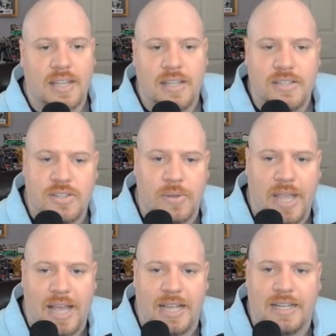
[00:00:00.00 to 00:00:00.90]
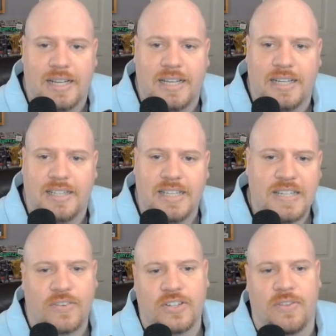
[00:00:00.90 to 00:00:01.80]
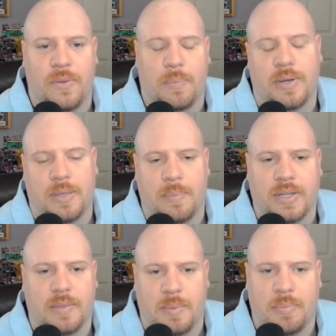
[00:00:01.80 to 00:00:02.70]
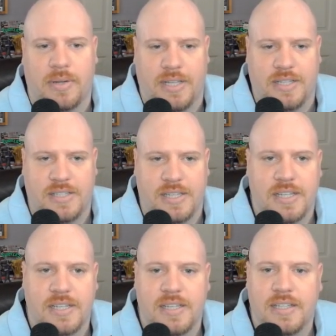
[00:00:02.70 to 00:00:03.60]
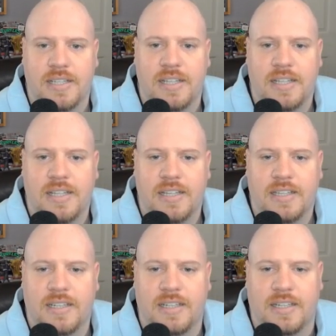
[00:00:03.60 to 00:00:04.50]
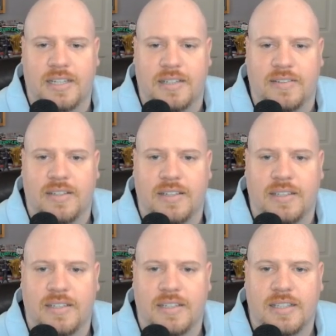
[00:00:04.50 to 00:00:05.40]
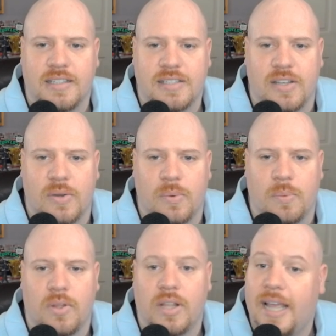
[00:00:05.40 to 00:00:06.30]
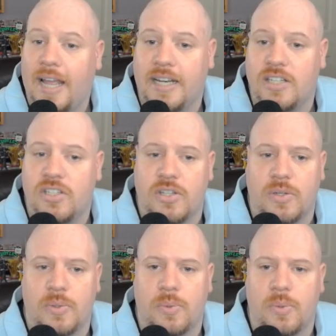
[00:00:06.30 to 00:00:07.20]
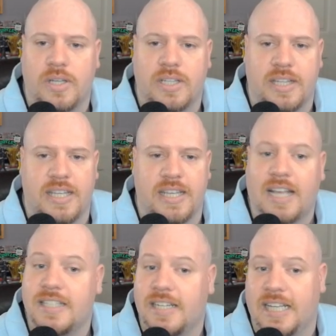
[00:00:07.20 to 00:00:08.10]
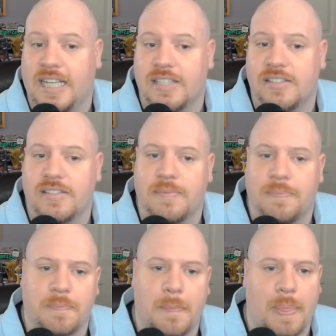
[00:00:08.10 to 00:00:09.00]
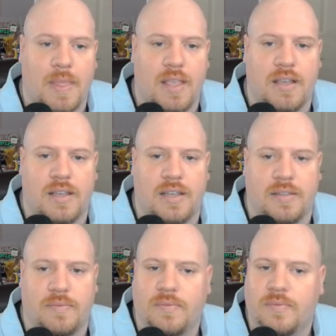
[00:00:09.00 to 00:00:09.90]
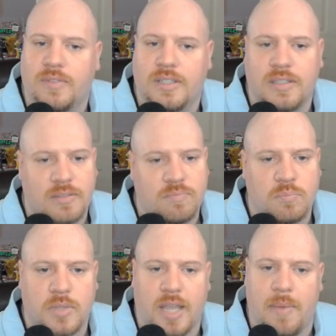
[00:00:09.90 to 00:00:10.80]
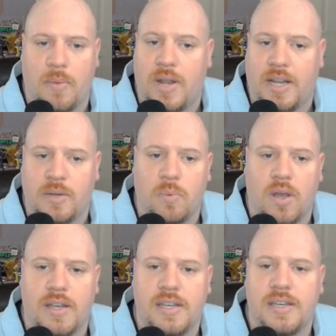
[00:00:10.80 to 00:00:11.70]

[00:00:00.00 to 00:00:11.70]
so these first few are pretty gonna be pretty easy. Uh, so we'll head into the SNES. Um, Came out in '91.